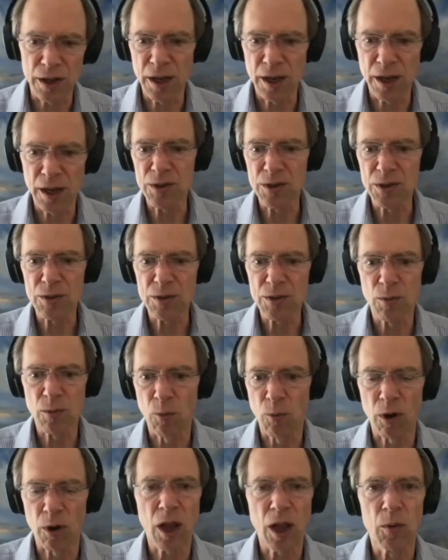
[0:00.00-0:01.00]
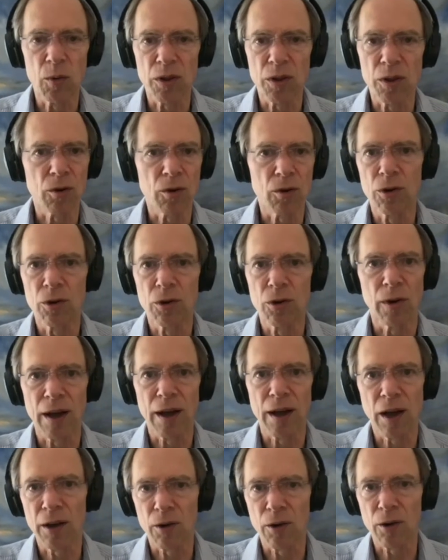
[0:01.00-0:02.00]
and he was working with a crew
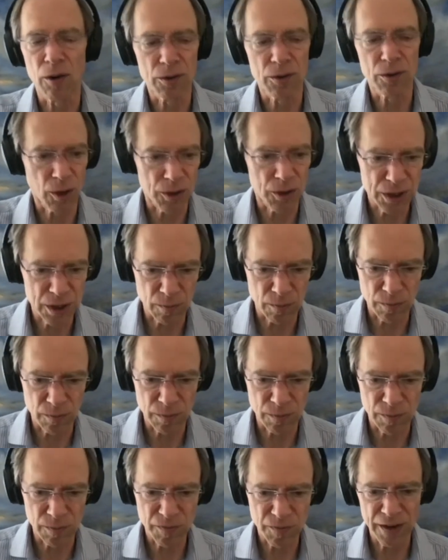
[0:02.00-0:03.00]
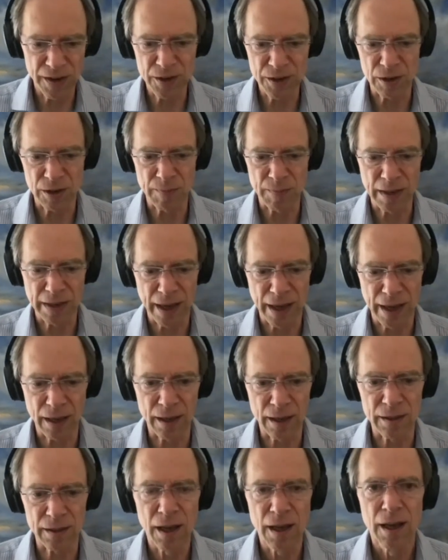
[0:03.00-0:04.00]
out out on on some fences or something like that,
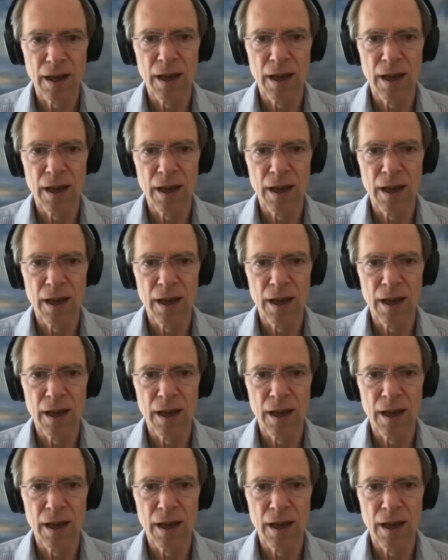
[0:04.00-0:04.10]
and.